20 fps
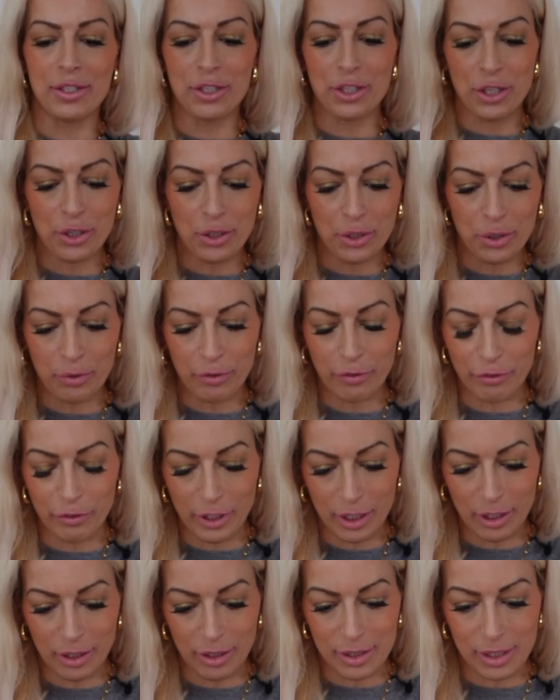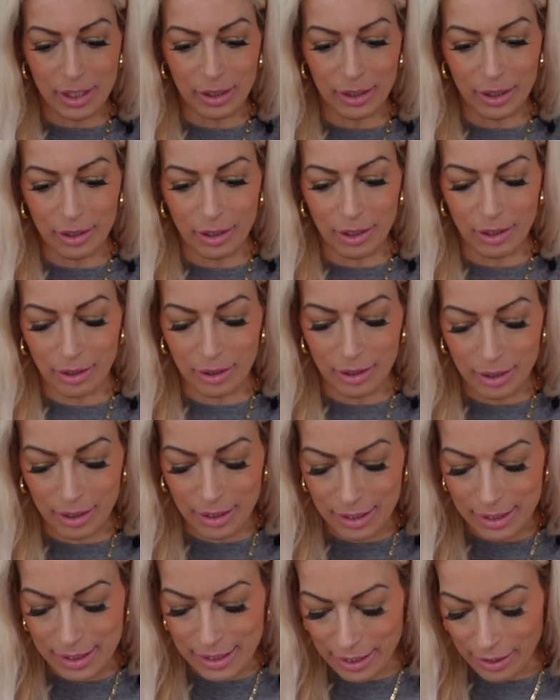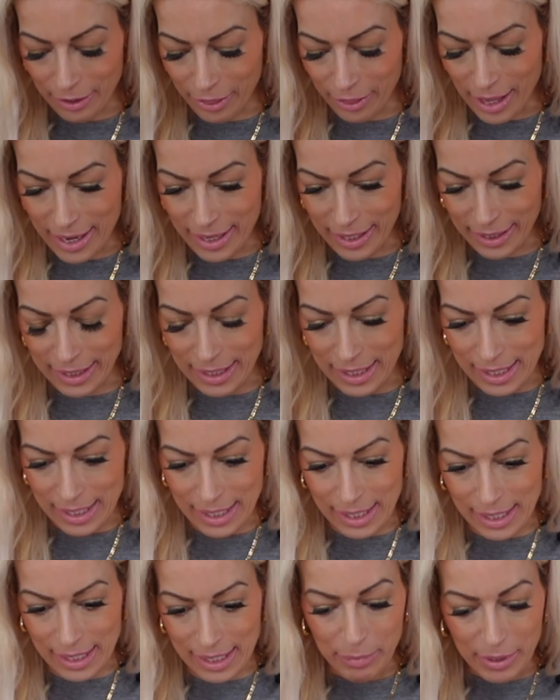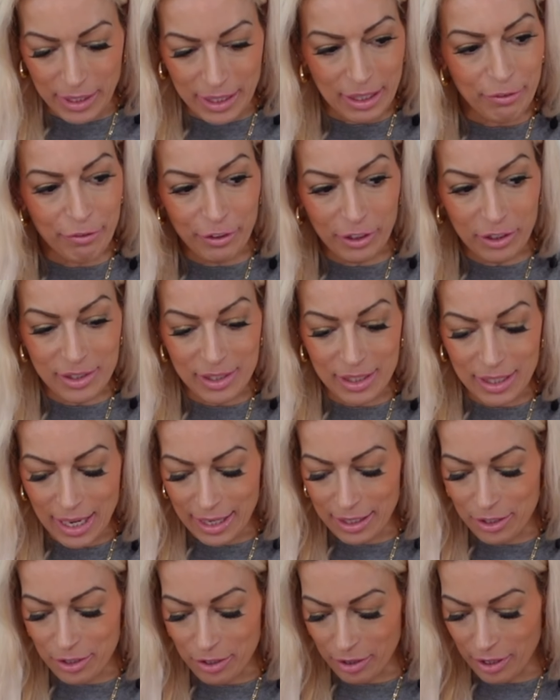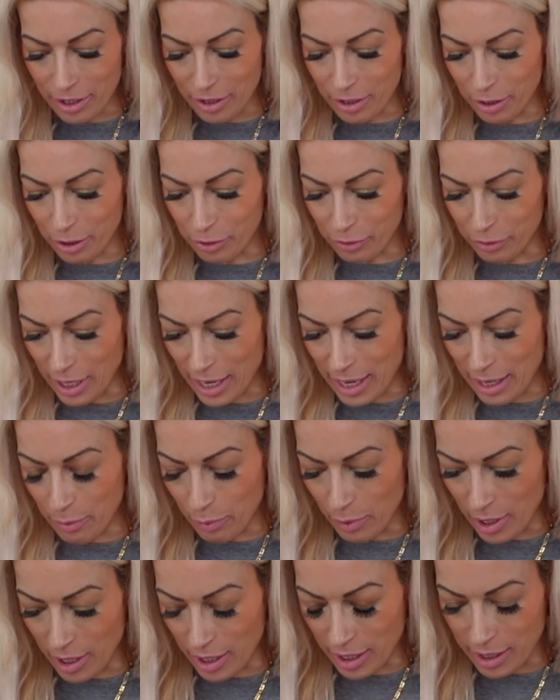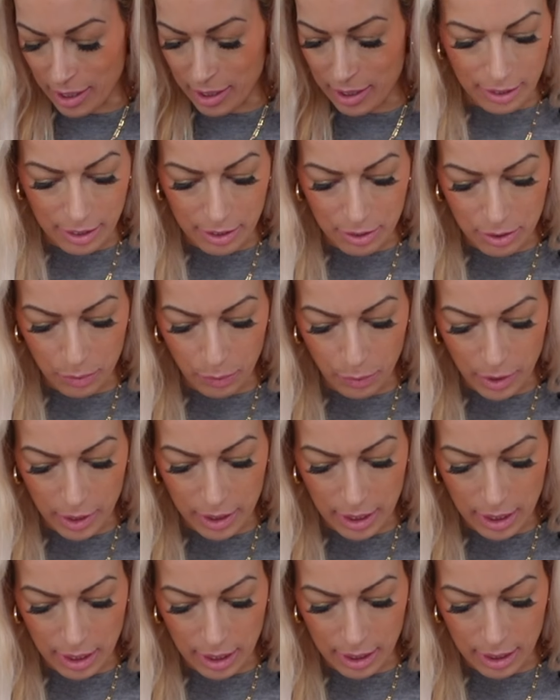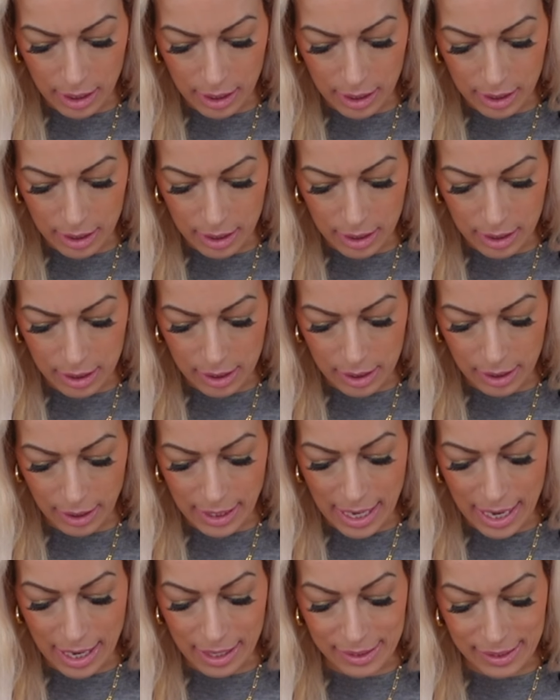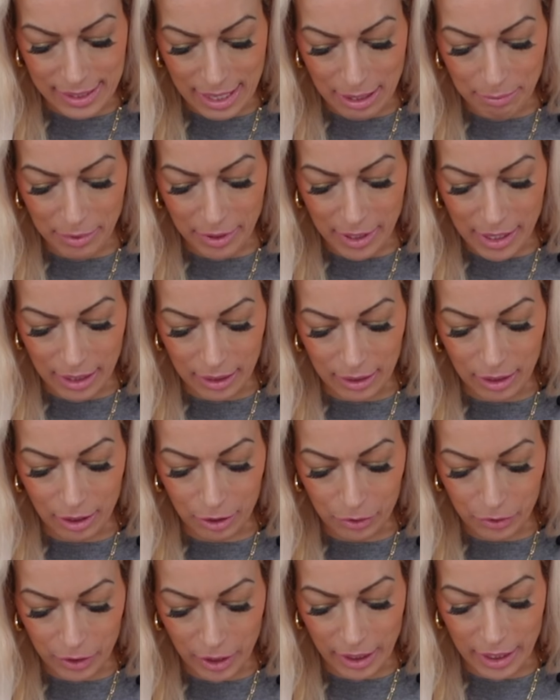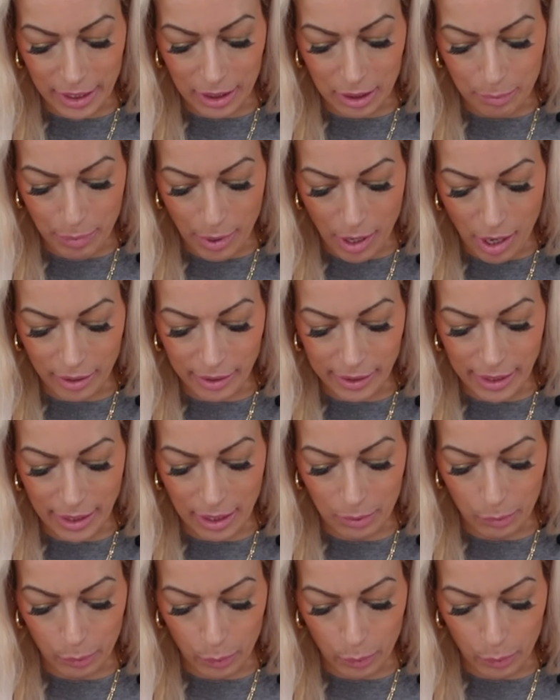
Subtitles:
too feels a little synthetic-y, but it feels nicer than the gray one. This one is, yeah, same thing, acrylic, poly, and